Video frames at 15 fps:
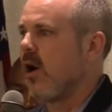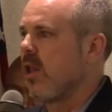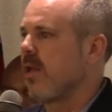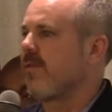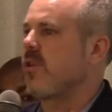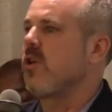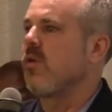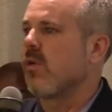all
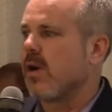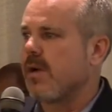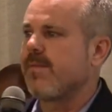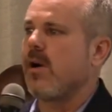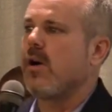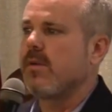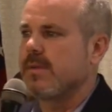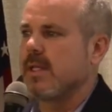of you are
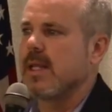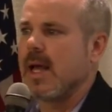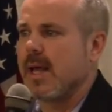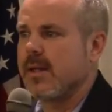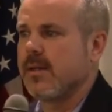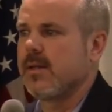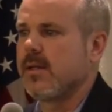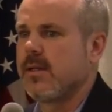involved in that.
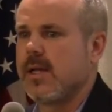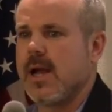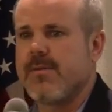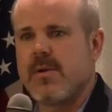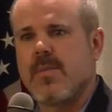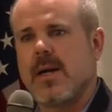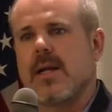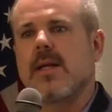
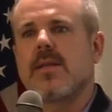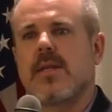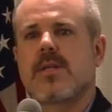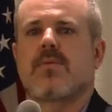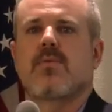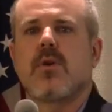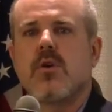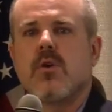Everybody in
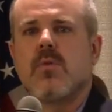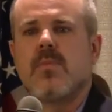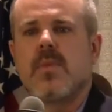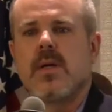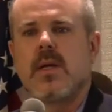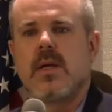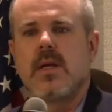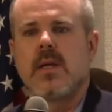this
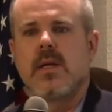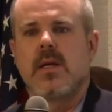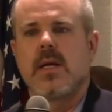room,